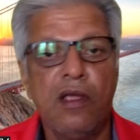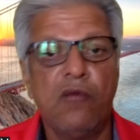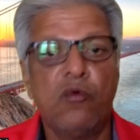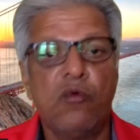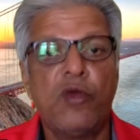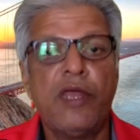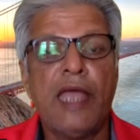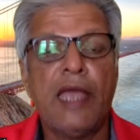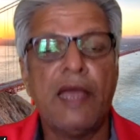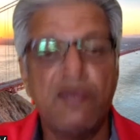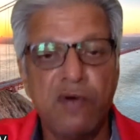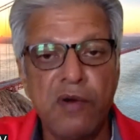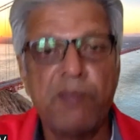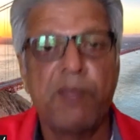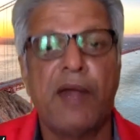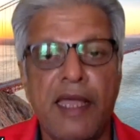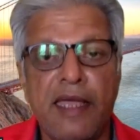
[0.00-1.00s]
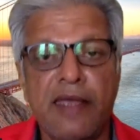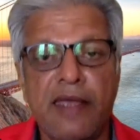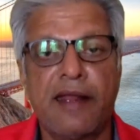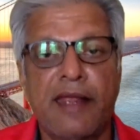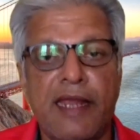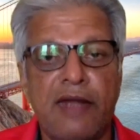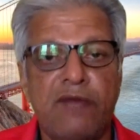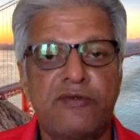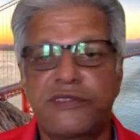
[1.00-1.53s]
would he ever play
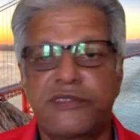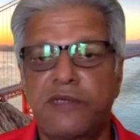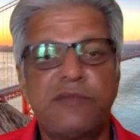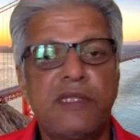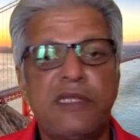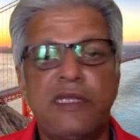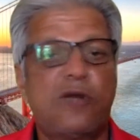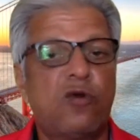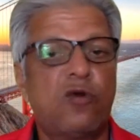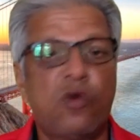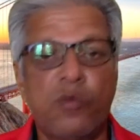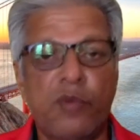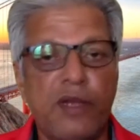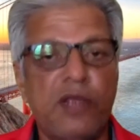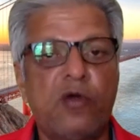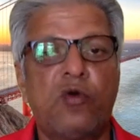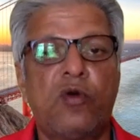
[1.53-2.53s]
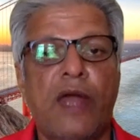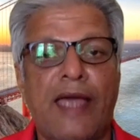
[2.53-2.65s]
cricket was something that nobody could